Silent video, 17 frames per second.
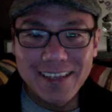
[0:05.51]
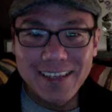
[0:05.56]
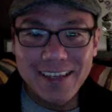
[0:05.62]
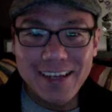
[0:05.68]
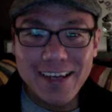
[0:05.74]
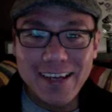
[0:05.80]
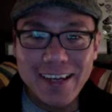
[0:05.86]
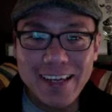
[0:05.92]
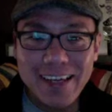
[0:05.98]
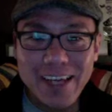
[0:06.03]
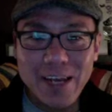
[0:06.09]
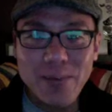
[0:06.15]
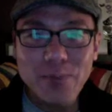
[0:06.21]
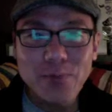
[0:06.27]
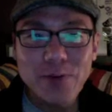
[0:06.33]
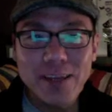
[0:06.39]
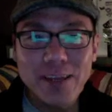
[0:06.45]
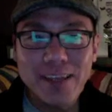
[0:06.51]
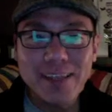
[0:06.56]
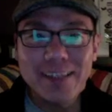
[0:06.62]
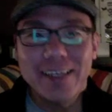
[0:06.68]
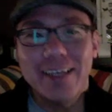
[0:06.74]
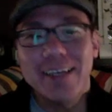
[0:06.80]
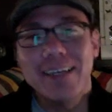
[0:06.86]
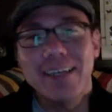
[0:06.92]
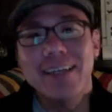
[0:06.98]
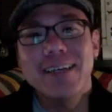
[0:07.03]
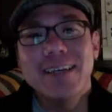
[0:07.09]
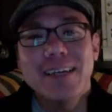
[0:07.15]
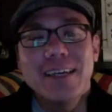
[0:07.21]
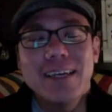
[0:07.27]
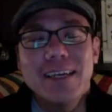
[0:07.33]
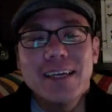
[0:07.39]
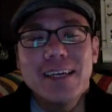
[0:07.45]
Hi, I'm Wayne Lee.
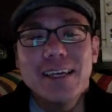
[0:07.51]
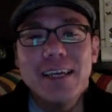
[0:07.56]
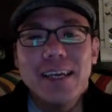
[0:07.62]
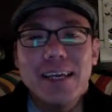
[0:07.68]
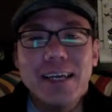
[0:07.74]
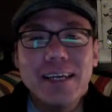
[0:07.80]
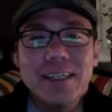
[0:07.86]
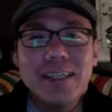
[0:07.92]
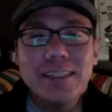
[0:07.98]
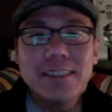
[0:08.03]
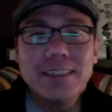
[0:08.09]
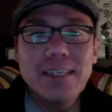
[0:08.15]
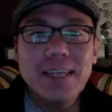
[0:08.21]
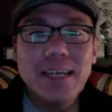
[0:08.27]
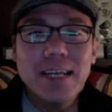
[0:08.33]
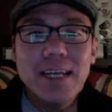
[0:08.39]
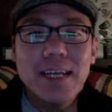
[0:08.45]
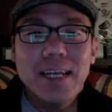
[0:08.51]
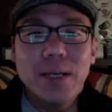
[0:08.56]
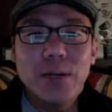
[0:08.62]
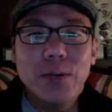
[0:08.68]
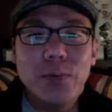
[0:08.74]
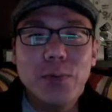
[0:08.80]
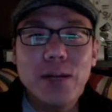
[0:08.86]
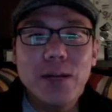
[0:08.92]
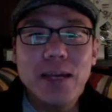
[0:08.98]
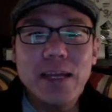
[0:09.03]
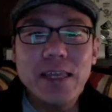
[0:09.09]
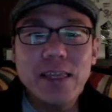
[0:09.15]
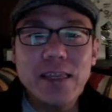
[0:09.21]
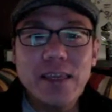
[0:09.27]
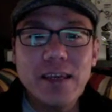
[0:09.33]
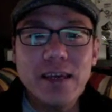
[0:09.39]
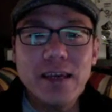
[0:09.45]
And when I
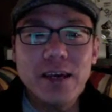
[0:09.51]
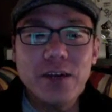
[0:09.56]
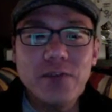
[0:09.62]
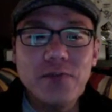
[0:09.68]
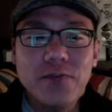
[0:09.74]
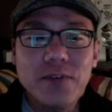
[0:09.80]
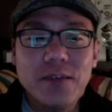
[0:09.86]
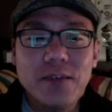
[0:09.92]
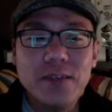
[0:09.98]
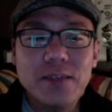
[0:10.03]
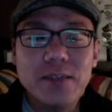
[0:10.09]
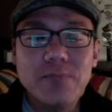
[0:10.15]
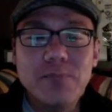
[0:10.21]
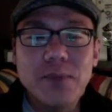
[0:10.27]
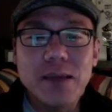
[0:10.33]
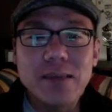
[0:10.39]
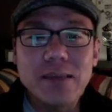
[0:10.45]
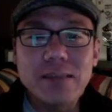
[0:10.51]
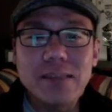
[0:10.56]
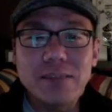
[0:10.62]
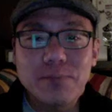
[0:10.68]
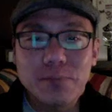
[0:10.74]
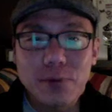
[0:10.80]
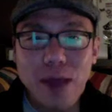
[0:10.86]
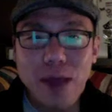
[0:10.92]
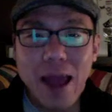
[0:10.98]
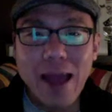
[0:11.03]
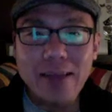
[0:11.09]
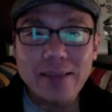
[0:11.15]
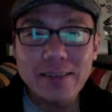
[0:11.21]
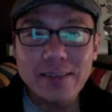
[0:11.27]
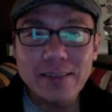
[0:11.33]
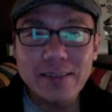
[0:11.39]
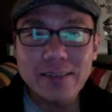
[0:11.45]
think of the best
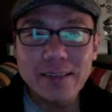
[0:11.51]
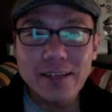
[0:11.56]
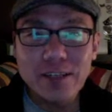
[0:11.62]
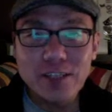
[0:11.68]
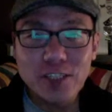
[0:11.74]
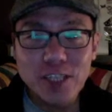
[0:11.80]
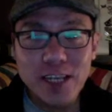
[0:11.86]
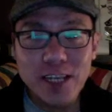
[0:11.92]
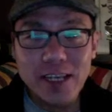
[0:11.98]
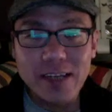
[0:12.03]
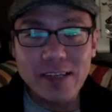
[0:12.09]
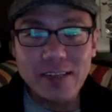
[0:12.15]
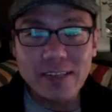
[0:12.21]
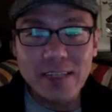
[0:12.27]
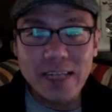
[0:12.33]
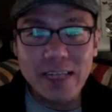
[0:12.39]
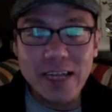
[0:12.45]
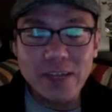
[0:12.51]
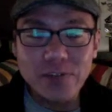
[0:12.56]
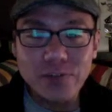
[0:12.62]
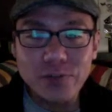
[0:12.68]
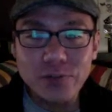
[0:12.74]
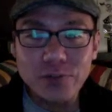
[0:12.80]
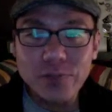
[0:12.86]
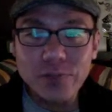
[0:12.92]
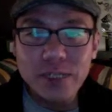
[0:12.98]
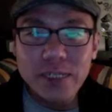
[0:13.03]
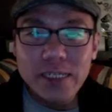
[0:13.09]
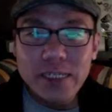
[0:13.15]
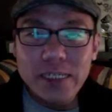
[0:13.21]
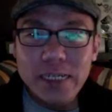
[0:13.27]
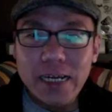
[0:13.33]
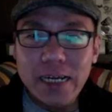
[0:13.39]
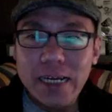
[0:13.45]
practice in a Chinese classroom,
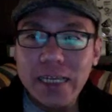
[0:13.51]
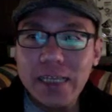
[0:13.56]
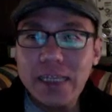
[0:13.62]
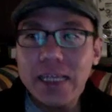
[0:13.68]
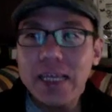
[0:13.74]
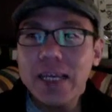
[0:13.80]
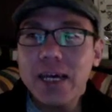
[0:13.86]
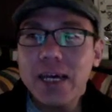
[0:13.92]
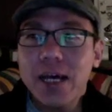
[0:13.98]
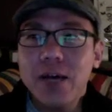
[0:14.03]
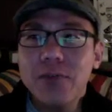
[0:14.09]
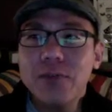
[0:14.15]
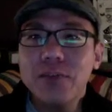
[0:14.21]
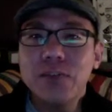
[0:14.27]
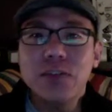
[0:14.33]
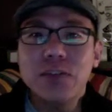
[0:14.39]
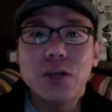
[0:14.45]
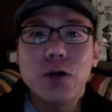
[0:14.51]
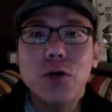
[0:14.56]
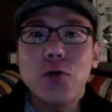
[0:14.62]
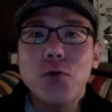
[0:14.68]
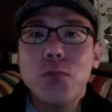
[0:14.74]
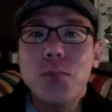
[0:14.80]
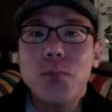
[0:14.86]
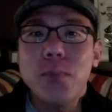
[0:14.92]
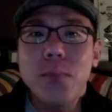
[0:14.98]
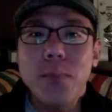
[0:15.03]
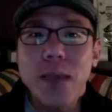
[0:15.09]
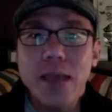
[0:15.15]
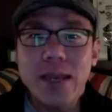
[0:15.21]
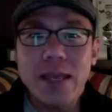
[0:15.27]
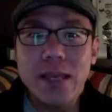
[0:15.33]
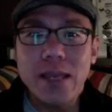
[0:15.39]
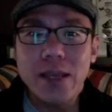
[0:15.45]
I think of so
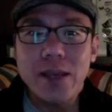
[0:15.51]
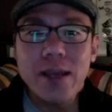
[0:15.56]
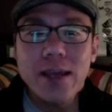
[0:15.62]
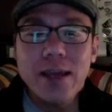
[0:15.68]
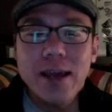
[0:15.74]
many